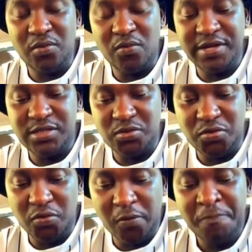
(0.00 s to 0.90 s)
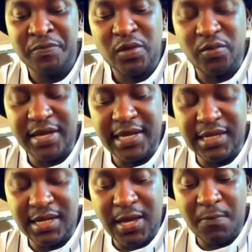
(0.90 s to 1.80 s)
what to do. We
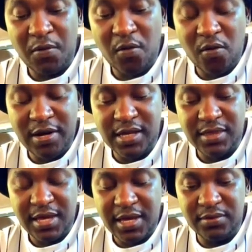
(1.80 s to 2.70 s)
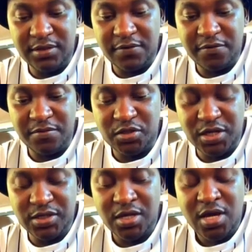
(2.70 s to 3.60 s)
ended up calling the elder from
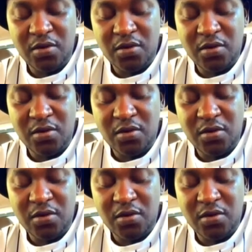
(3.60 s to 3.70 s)
church